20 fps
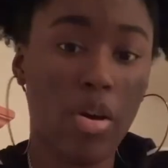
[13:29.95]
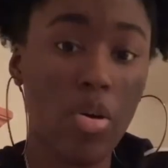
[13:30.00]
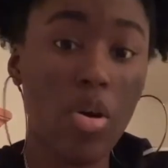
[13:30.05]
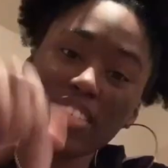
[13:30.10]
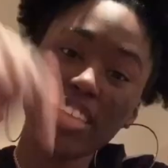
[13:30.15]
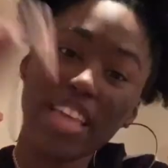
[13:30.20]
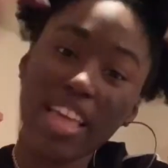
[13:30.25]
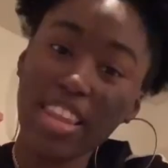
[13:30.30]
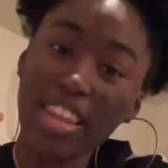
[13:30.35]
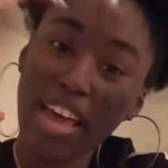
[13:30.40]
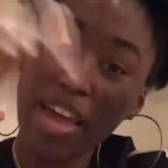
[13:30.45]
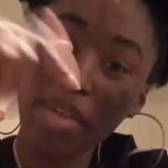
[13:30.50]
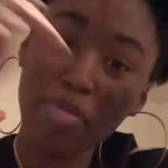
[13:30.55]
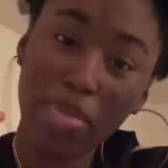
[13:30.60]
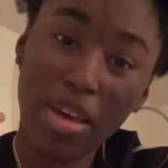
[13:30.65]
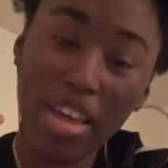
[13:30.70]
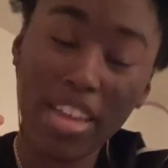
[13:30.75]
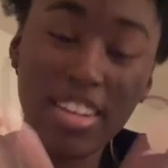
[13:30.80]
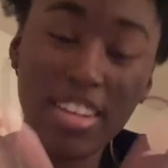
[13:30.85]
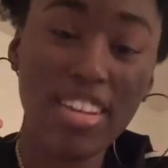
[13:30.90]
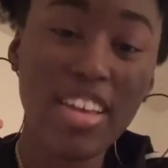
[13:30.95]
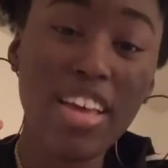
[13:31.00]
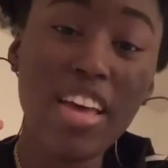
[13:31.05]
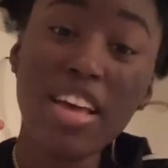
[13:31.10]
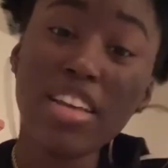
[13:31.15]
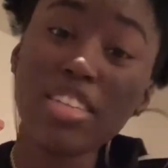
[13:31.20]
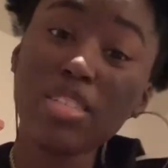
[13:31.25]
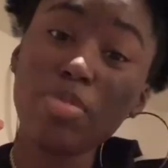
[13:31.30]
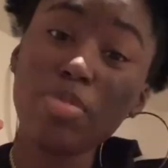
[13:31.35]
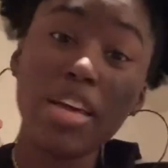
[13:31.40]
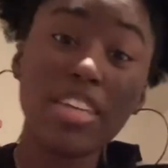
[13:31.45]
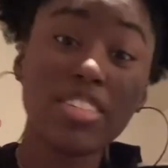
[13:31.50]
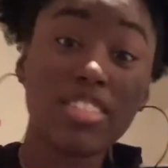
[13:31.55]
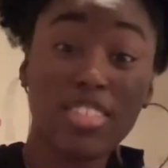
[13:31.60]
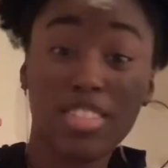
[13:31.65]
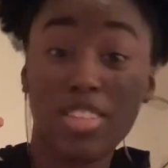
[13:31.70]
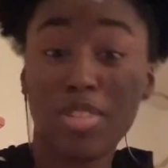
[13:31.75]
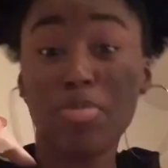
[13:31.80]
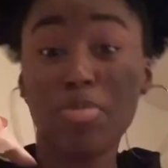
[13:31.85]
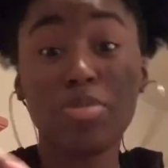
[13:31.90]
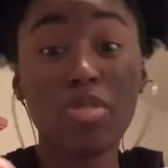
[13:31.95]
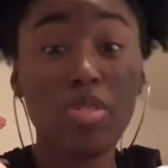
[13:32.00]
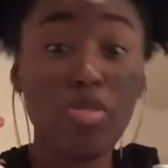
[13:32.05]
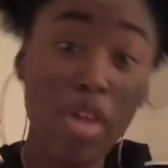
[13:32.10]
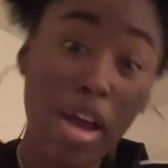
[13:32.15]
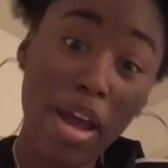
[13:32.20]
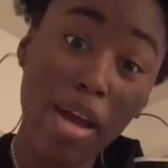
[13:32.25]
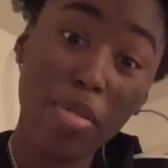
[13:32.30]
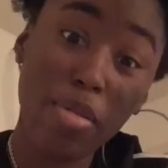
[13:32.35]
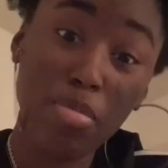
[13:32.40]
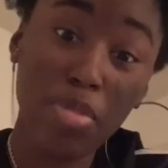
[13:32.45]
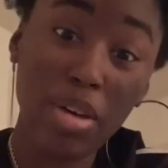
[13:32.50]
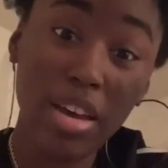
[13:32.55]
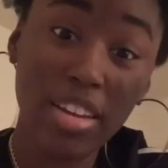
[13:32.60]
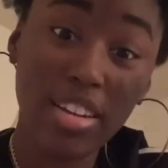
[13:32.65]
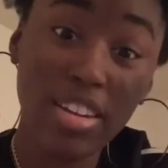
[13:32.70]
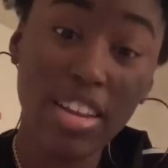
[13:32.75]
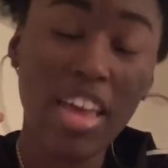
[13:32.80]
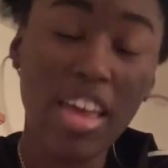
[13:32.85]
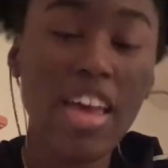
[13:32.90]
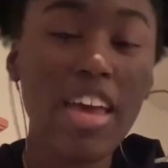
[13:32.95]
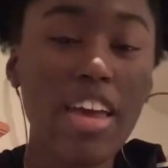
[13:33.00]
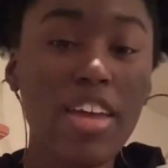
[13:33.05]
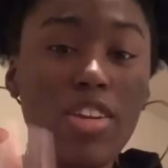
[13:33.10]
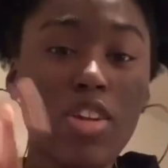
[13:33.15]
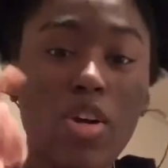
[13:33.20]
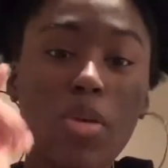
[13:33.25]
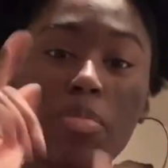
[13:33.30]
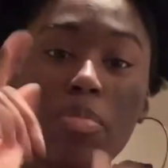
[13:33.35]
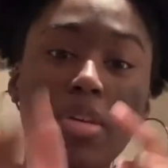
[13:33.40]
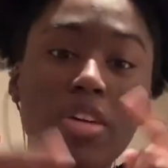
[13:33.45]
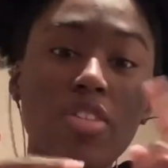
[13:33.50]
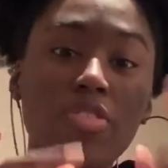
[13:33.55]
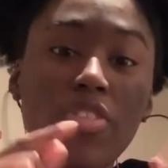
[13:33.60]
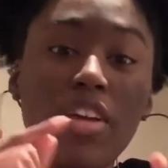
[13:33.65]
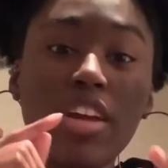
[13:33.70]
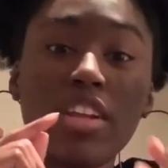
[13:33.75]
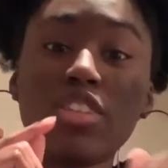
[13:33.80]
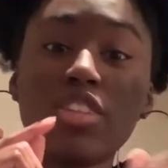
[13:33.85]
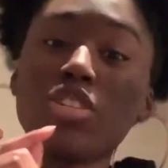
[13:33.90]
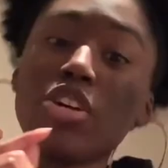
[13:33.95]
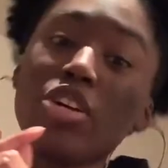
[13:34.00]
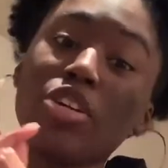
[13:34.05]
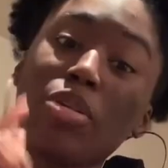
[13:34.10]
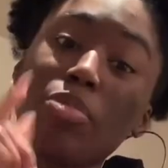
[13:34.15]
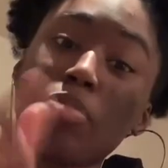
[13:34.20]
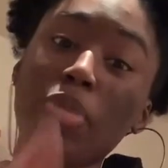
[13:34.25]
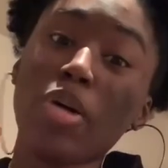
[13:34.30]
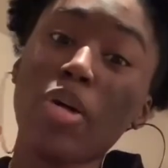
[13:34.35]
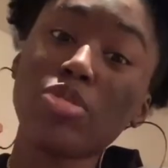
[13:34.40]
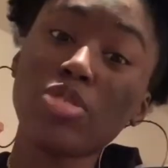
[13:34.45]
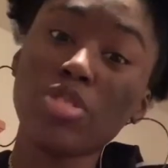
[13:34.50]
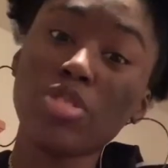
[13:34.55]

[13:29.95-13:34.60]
Hit that like button, smash the subscribe button, and don't be afraid to turn your post